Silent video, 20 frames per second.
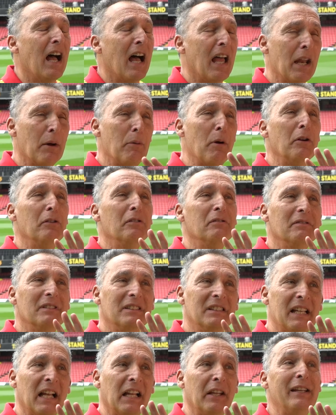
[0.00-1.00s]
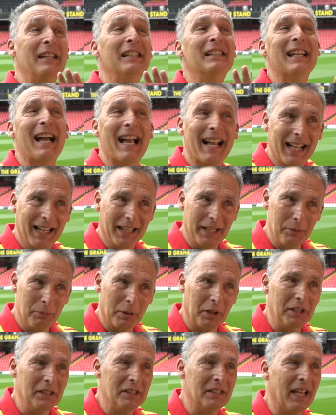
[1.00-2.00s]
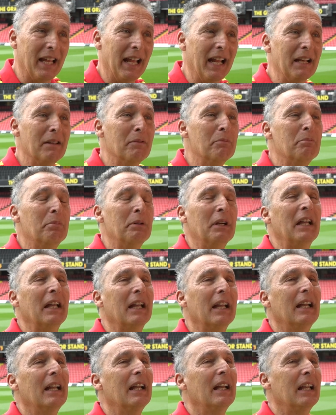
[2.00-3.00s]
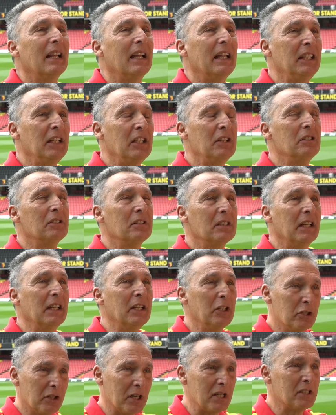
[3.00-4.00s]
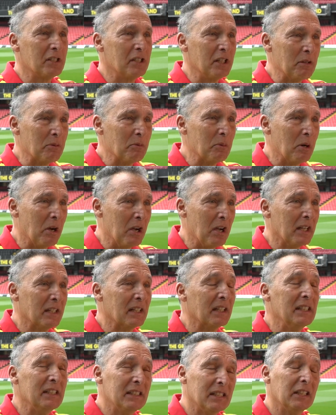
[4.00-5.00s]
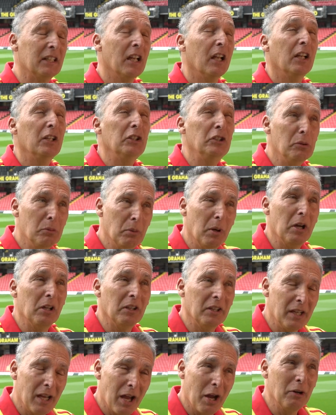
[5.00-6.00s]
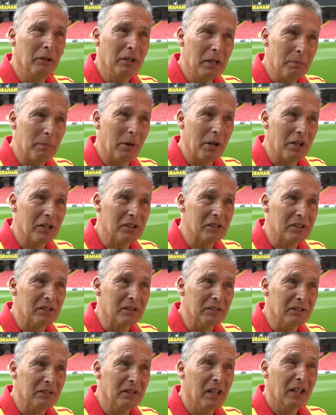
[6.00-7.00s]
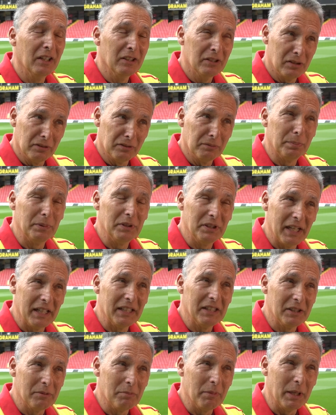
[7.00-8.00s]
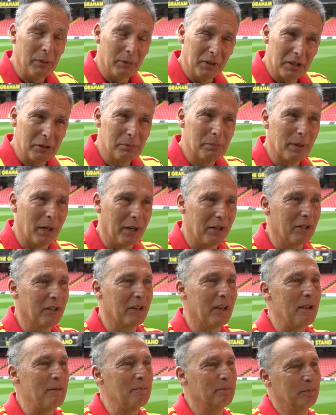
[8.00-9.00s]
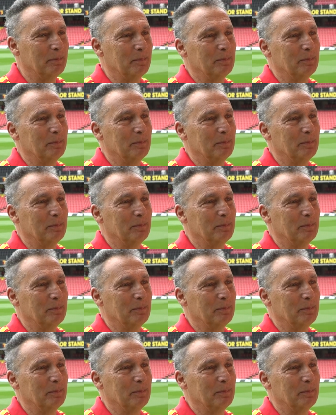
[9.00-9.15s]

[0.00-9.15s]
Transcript: And I won't tell you exactly what he said, but he used an interesting word, and he said, you weren't the only person to have presented me with this programme.